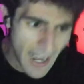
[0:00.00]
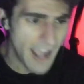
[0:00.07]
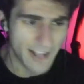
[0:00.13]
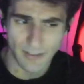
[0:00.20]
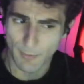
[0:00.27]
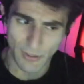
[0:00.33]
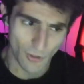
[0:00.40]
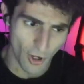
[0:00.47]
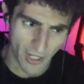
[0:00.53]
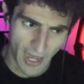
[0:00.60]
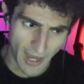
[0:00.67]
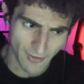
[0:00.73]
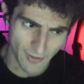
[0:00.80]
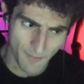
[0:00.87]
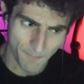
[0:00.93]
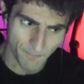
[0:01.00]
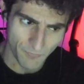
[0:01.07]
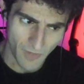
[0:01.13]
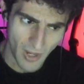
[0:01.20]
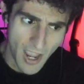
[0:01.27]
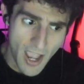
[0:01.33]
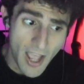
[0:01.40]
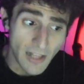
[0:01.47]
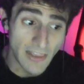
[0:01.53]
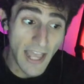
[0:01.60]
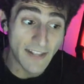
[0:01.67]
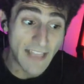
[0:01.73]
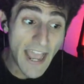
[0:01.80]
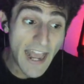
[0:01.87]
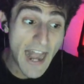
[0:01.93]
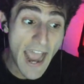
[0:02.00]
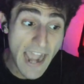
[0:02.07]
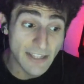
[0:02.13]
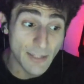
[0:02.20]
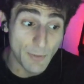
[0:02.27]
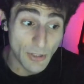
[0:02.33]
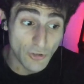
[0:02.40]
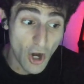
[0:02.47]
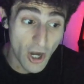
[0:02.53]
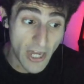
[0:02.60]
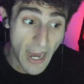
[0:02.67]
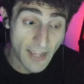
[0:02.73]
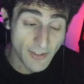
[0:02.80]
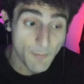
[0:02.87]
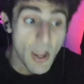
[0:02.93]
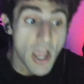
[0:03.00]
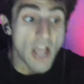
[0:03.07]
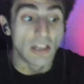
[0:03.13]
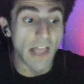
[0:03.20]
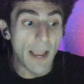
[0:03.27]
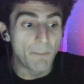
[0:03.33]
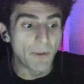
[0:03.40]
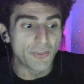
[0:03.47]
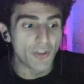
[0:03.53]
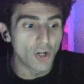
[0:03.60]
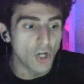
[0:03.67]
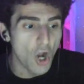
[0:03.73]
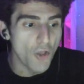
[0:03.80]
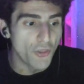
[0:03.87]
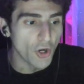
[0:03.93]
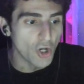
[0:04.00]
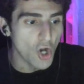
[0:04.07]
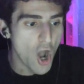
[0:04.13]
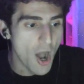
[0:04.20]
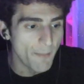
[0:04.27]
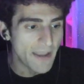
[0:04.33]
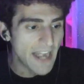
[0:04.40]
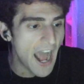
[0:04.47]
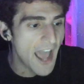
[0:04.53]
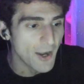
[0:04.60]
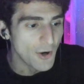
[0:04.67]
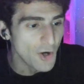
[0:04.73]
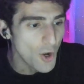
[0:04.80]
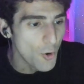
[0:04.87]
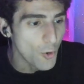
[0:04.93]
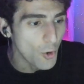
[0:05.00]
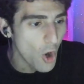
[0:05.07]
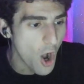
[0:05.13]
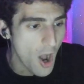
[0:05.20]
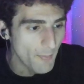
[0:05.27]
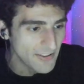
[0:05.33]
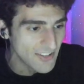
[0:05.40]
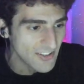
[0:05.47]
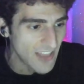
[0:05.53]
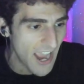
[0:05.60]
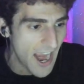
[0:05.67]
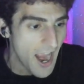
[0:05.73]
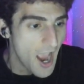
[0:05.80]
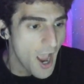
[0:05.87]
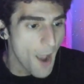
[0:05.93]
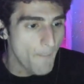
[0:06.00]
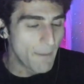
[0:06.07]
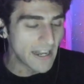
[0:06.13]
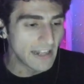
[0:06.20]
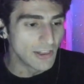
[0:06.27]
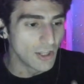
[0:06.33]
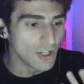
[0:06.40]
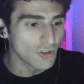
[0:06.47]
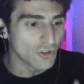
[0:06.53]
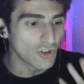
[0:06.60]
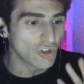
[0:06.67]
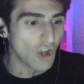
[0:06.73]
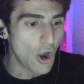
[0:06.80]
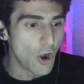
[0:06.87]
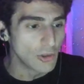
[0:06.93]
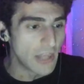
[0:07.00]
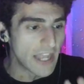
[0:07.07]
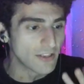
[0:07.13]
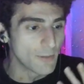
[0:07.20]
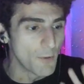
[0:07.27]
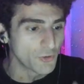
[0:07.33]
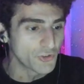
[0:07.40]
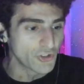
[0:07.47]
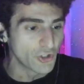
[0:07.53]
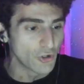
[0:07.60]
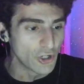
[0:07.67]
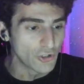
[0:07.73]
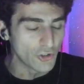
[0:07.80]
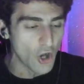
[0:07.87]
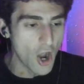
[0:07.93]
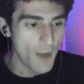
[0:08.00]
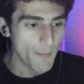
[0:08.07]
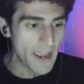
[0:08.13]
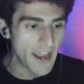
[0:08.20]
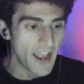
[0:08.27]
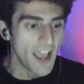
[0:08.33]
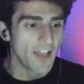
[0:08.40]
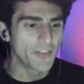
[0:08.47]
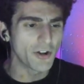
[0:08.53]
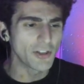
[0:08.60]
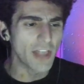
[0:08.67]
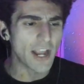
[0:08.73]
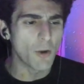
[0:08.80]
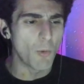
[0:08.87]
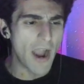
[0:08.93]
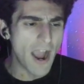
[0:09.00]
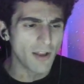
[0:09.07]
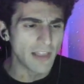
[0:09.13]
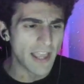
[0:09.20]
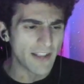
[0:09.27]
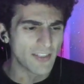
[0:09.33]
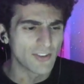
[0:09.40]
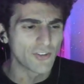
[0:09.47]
had to be sarcasm. Like that had to be sarcasm. Like, but their their comment, I don't know who commented that, but it looked so like the most serious comment. They're like, "Wow, like this